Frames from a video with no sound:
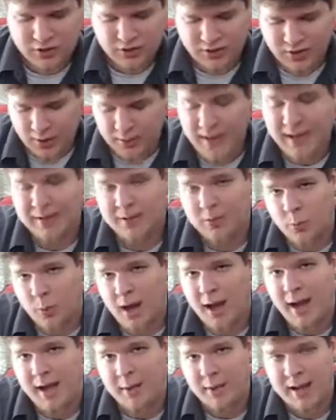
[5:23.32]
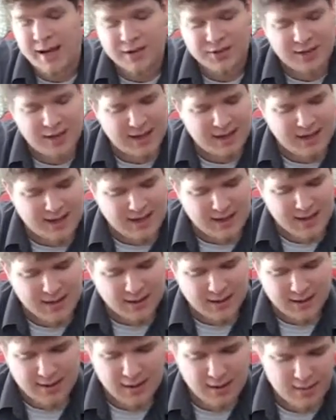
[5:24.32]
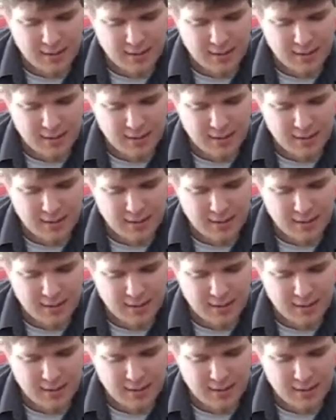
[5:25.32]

So that's why we actually had to get down to the